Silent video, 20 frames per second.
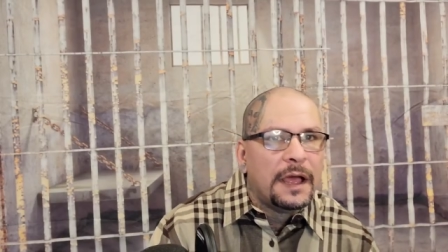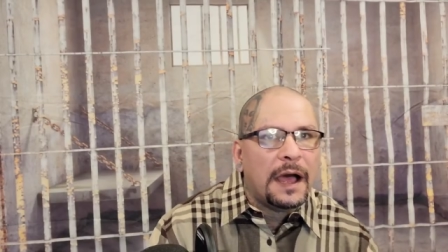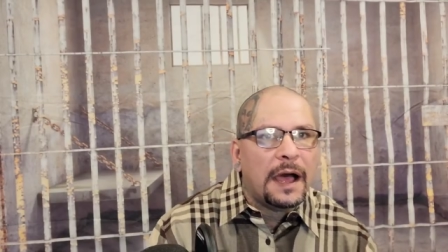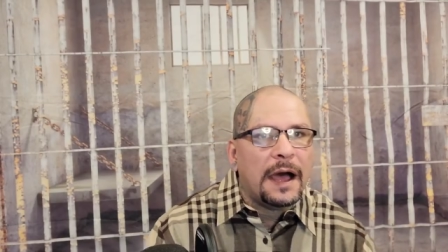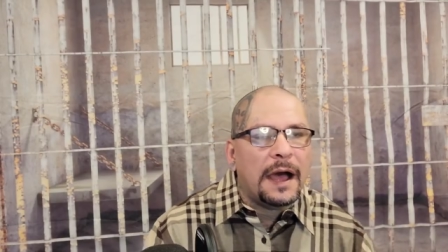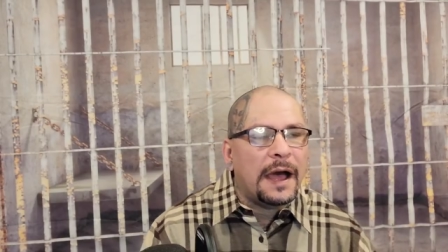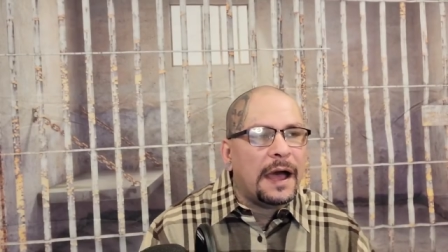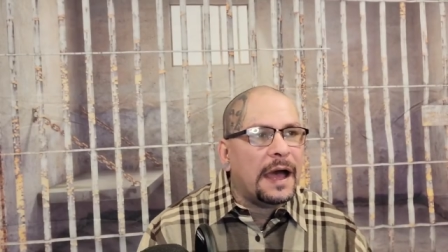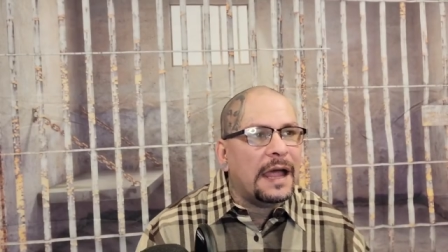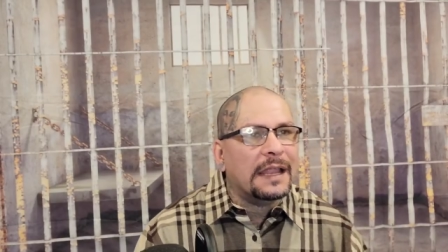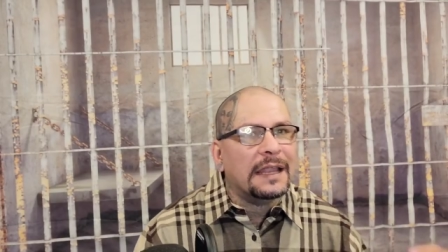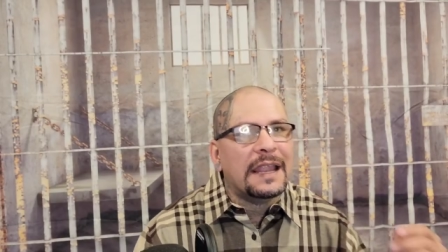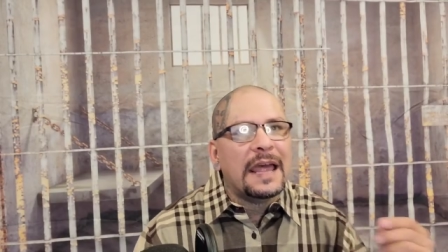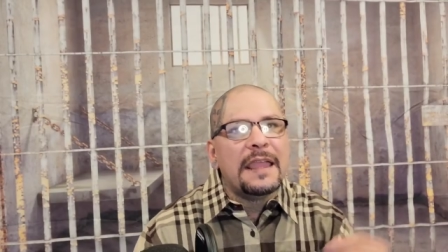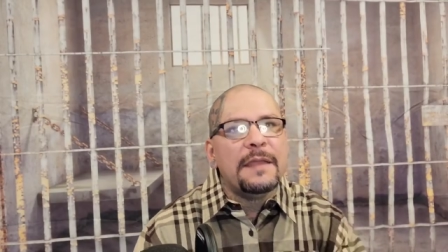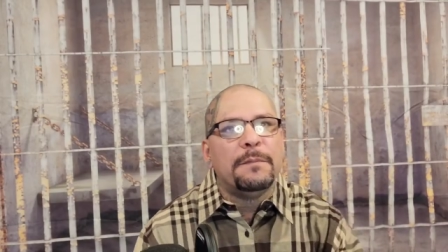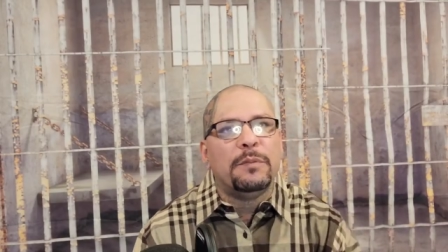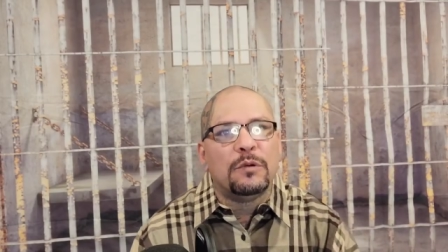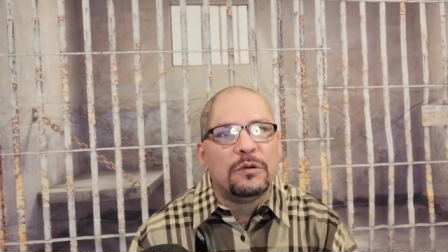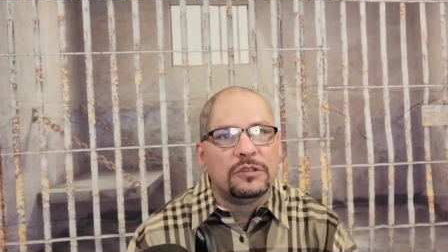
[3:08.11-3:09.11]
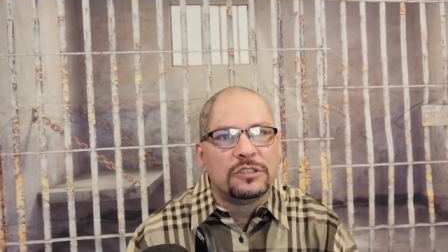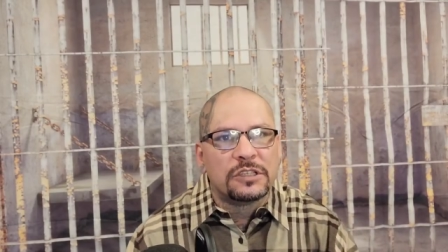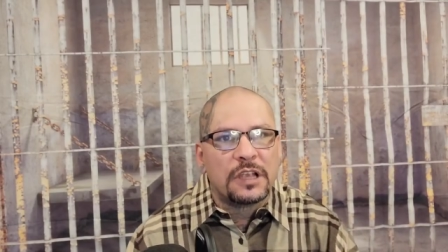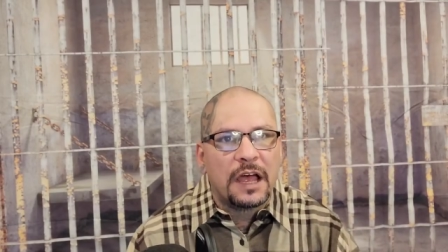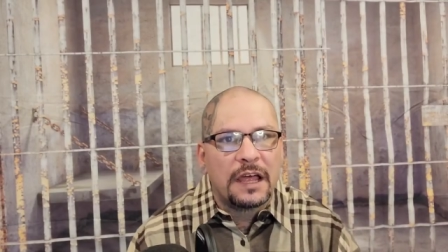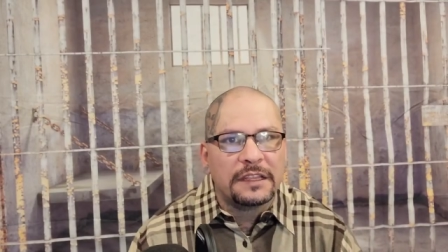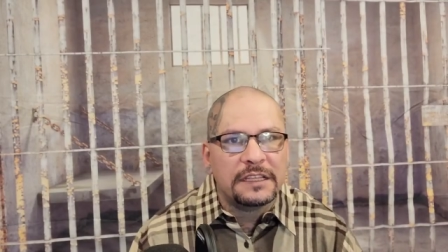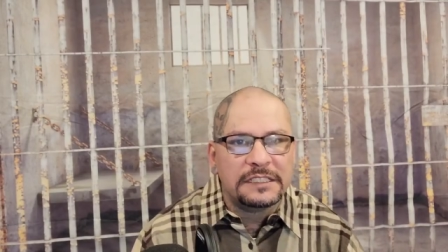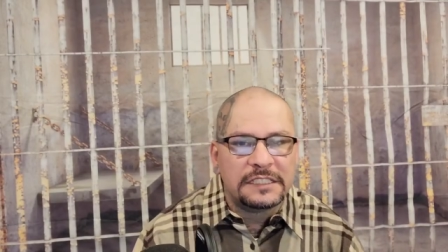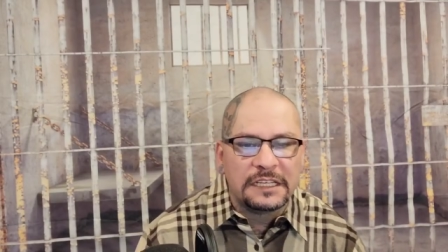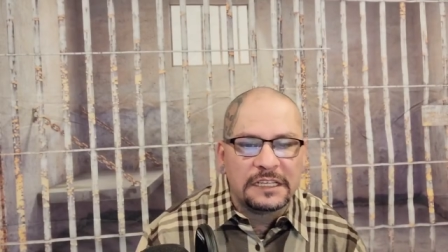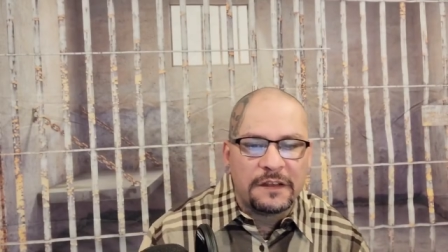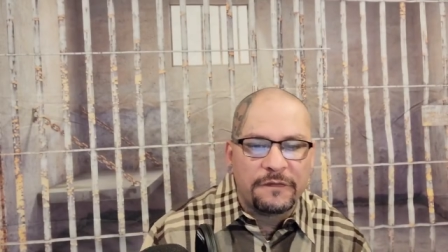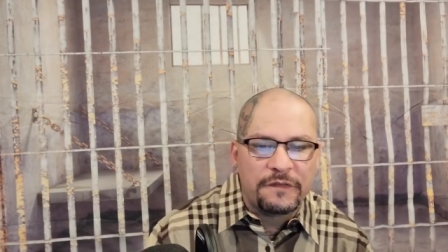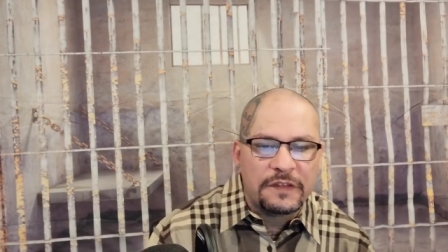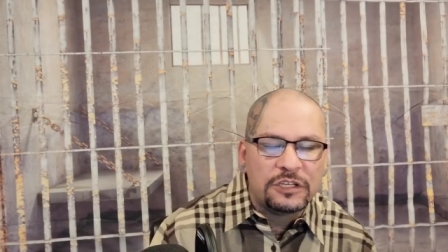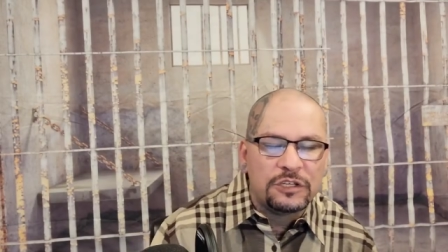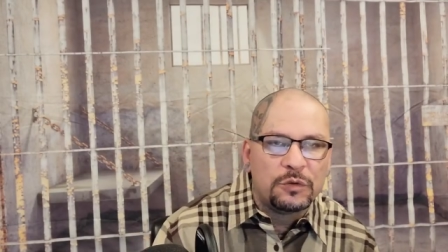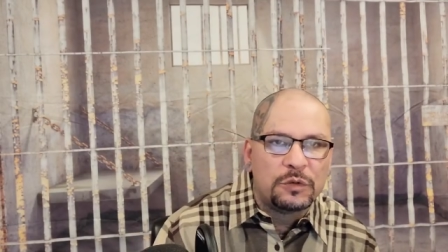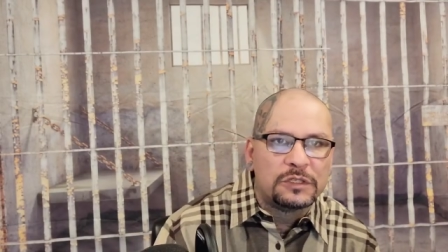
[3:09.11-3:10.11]
uh, uh, labels on these
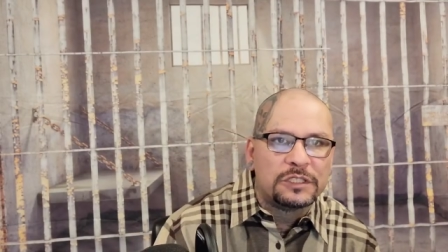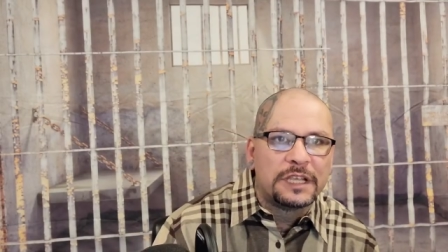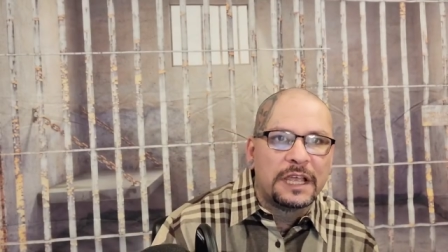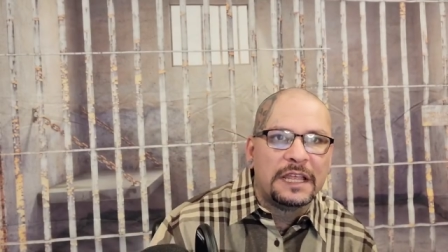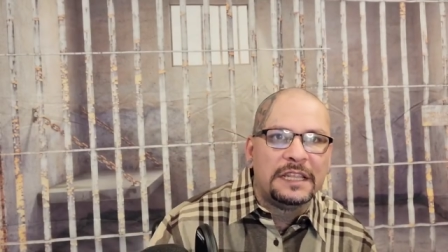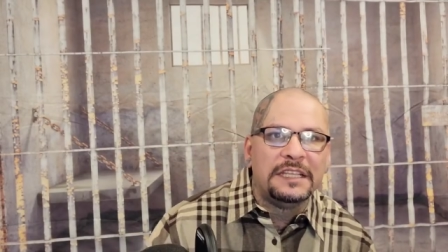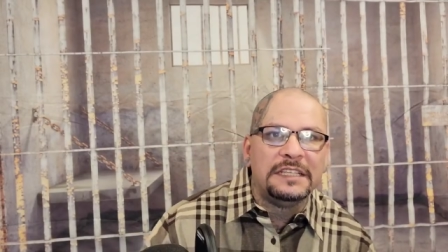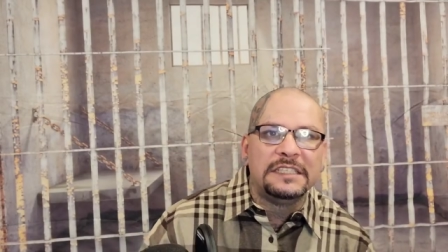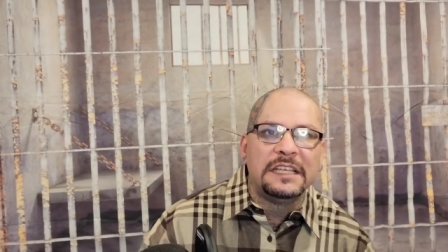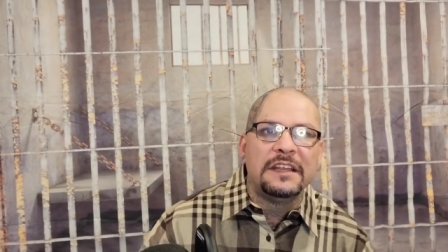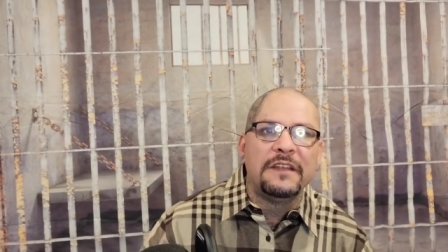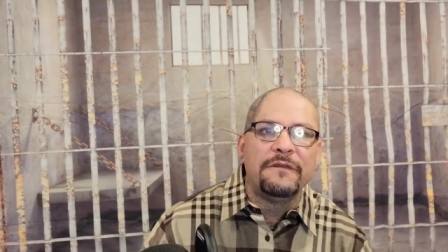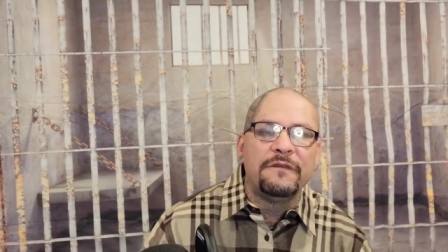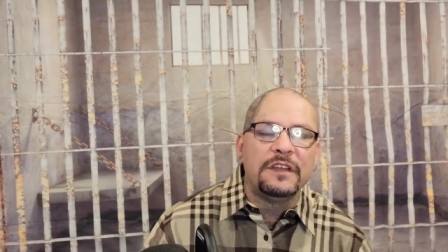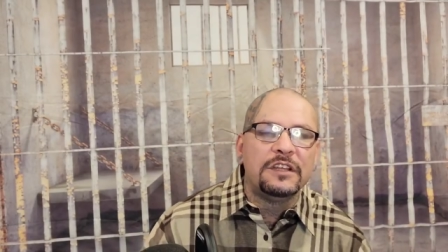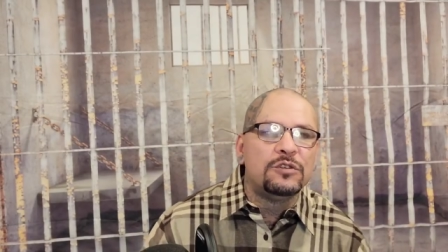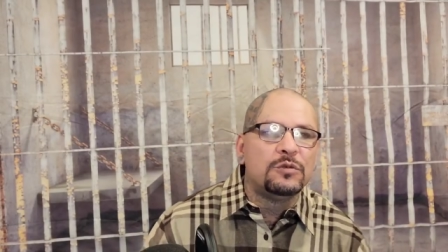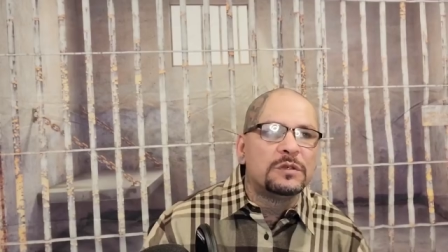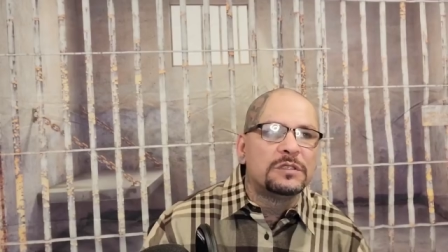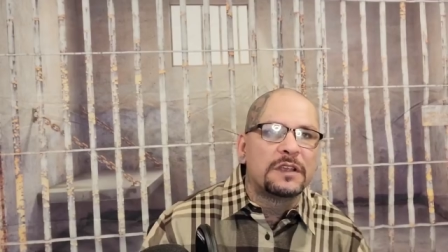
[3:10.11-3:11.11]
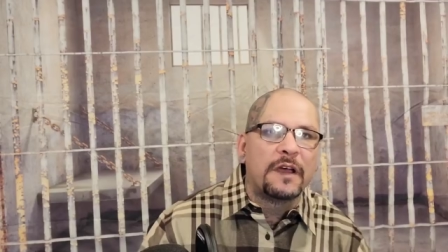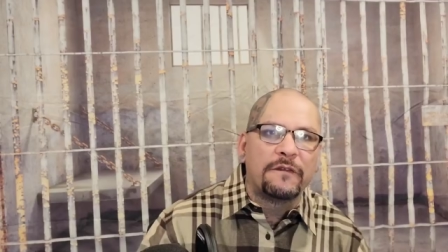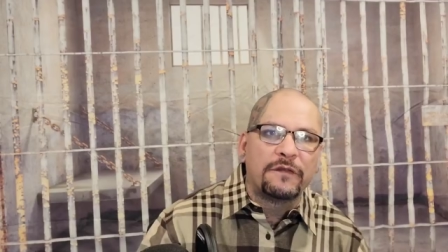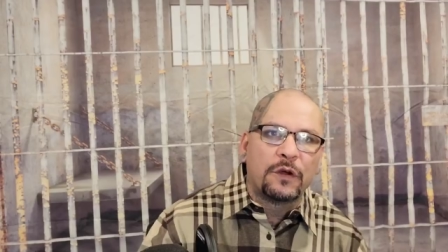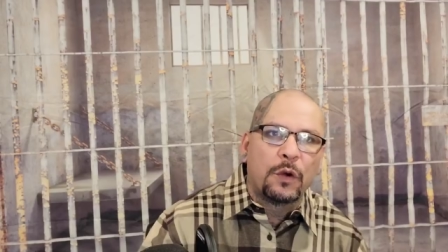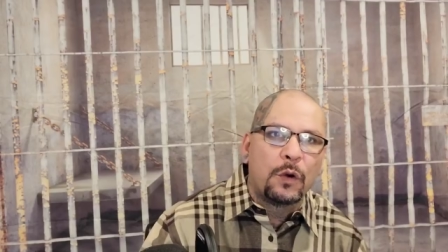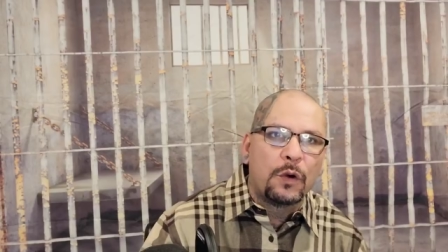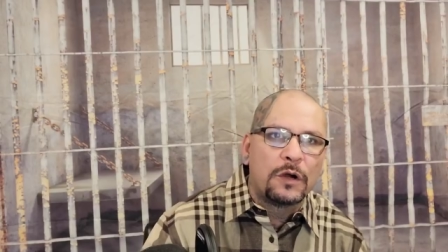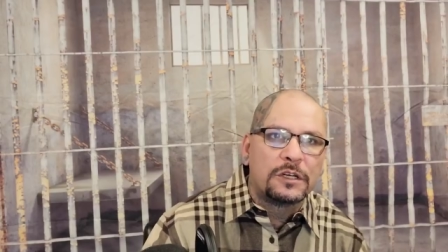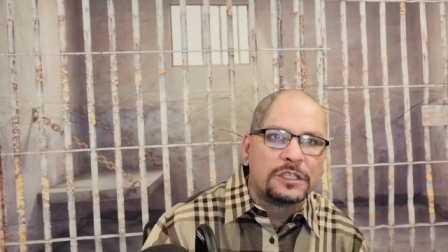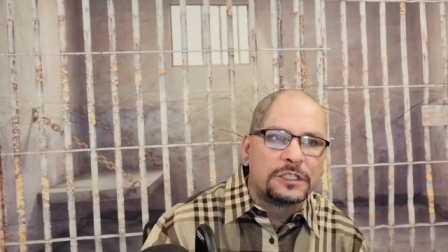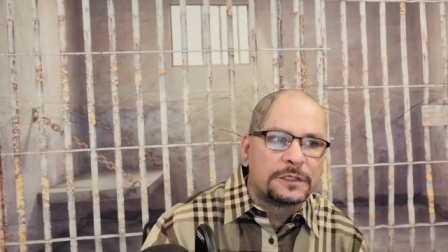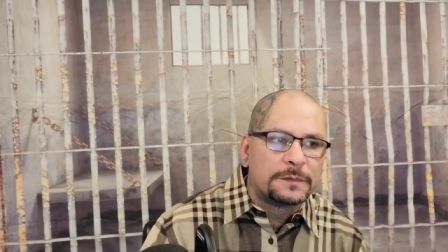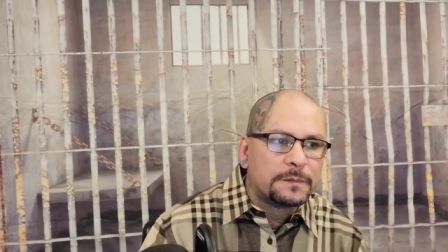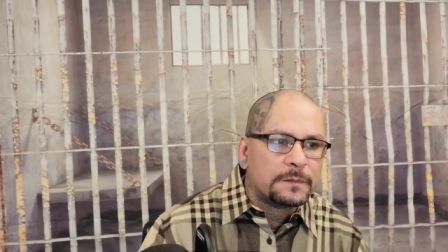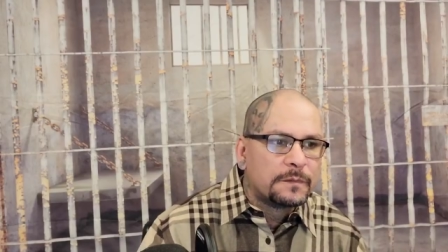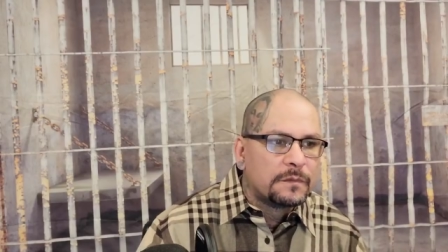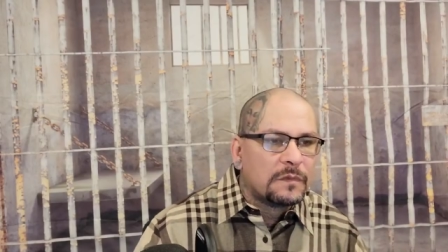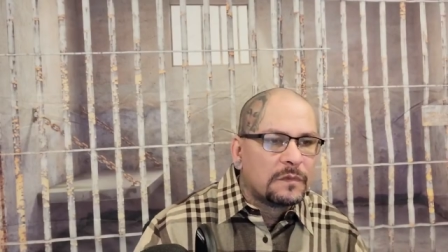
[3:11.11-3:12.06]
individuals. And these individuals, of course,